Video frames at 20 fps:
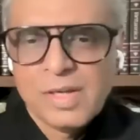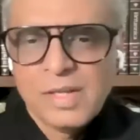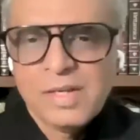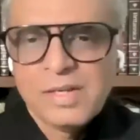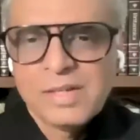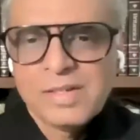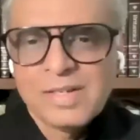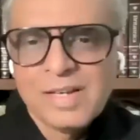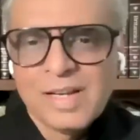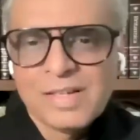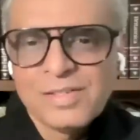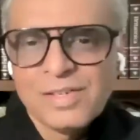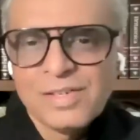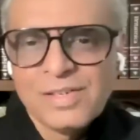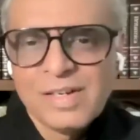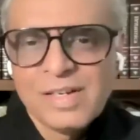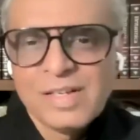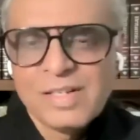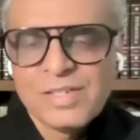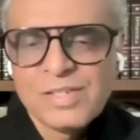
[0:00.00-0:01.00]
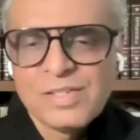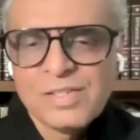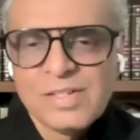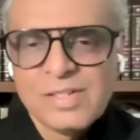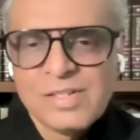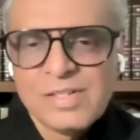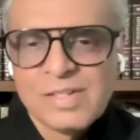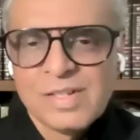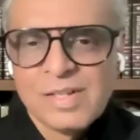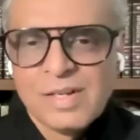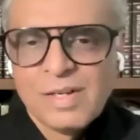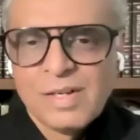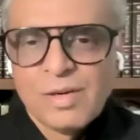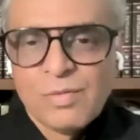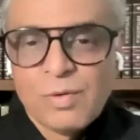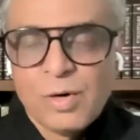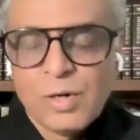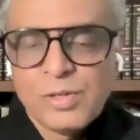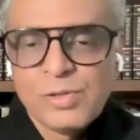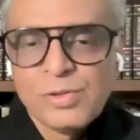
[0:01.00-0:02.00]
in international relations,
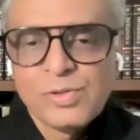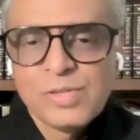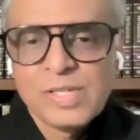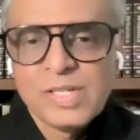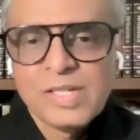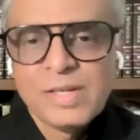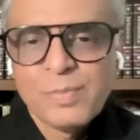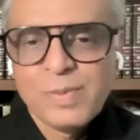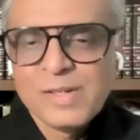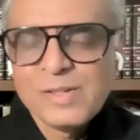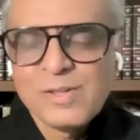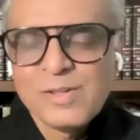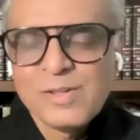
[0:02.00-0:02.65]
what you see depends